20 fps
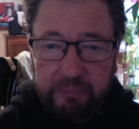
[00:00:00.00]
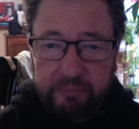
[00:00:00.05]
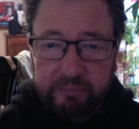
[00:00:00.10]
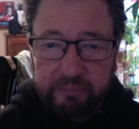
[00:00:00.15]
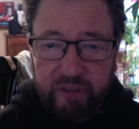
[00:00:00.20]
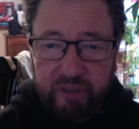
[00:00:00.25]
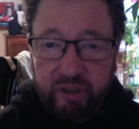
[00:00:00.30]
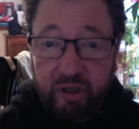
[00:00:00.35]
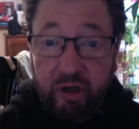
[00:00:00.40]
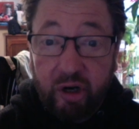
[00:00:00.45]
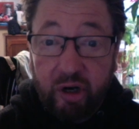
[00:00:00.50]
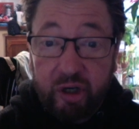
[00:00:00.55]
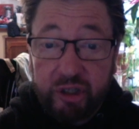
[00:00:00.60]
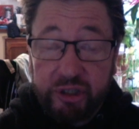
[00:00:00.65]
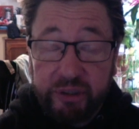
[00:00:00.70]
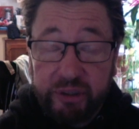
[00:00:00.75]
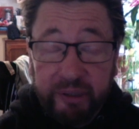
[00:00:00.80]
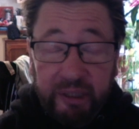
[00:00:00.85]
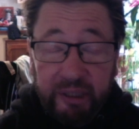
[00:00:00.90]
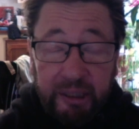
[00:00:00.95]

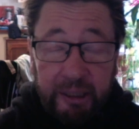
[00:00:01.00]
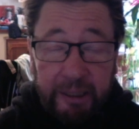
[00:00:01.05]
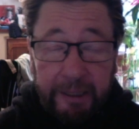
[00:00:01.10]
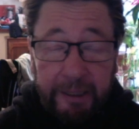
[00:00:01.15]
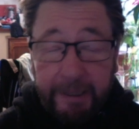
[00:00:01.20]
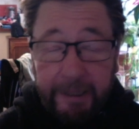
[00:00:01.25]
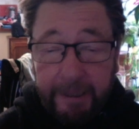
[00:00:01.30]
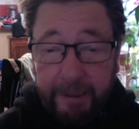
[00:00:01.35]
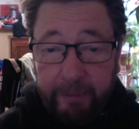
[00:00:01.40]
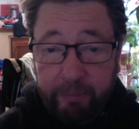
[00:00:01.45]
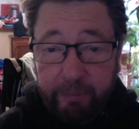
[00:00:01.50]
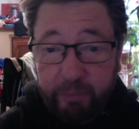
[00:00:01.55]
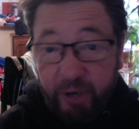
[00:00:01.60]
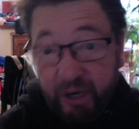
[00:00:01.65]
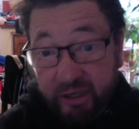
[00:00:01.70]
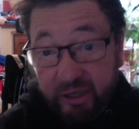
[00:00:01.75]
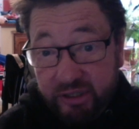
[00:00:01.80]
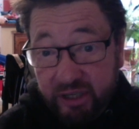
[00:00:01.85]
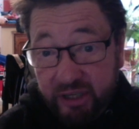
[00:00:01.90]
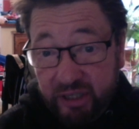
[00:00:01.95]
concoction.
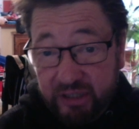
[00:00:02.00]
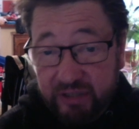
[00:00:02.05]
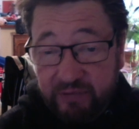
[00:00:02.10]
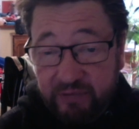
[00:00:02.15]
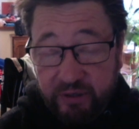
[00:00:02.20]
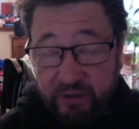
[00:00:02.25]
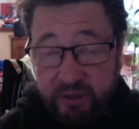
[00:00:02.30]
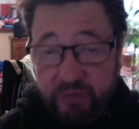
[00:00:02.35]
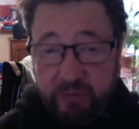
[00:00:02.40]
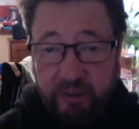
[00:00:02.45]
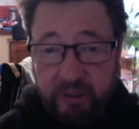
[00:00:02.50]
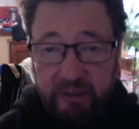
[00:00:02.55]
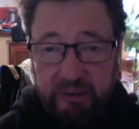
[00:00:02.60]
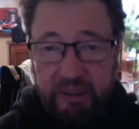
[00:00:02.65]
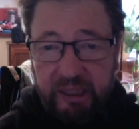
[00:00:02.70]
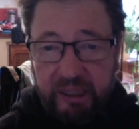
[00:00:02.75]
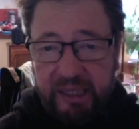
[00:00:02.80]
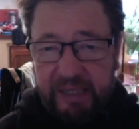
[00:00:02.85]
Prednisone is the first one.